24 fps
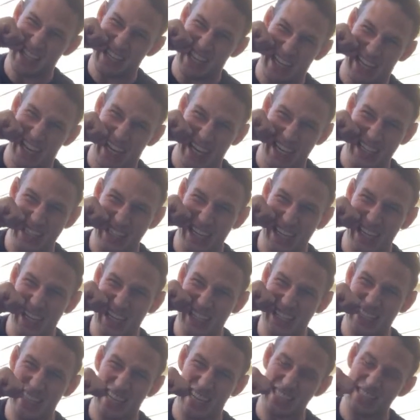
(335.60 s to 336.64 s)
like kind of dig
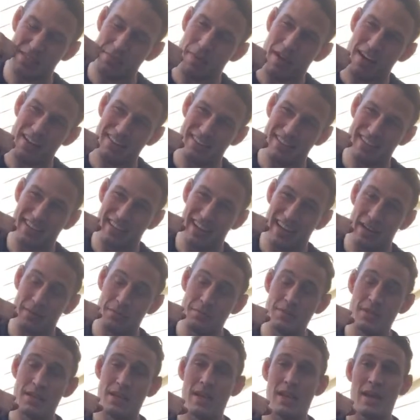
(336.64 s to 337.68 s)
into that spot in the gums,
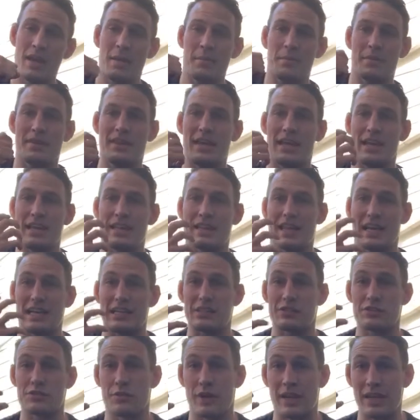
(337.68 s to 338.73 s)
but then it like
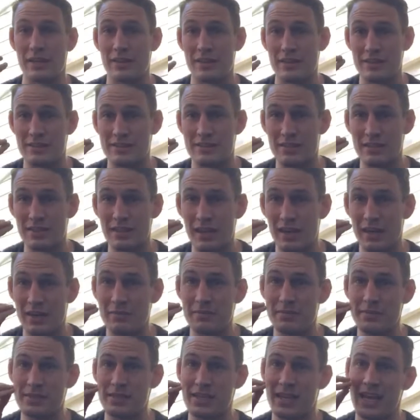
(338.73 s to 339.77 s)
strengthens the
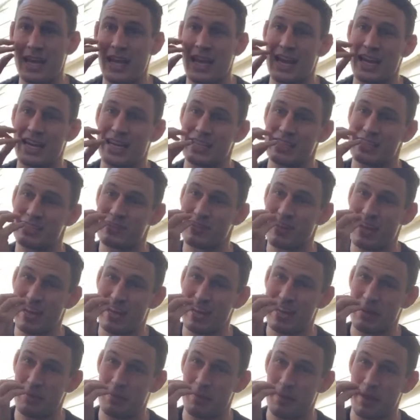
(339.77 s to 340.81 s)
gums, and
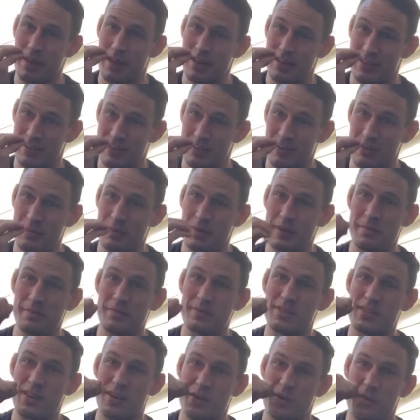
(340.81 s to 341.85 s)
you know what I mean.
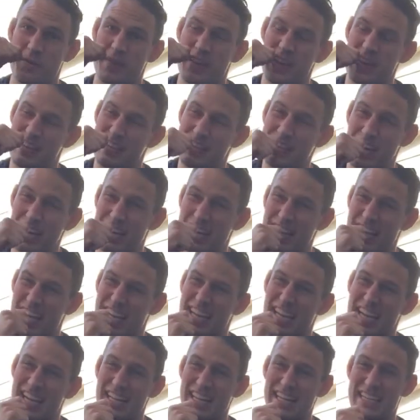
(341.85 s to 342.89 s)
So you gotta like
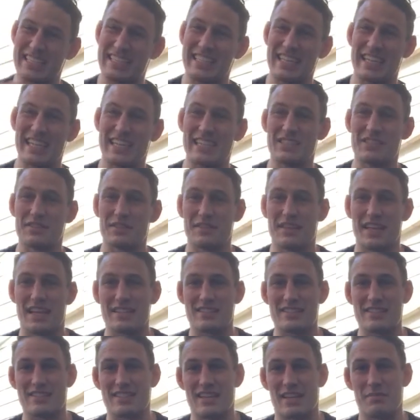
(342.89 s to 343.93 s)
kind of like dig into it, and that's
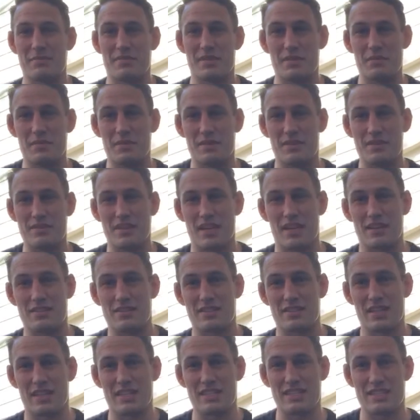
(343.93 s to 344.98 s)
the same thing with this
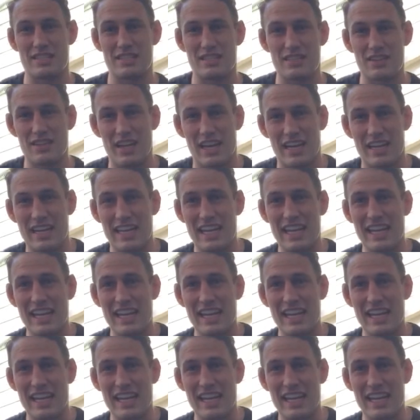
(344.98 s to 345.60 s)
exercise. Is you're like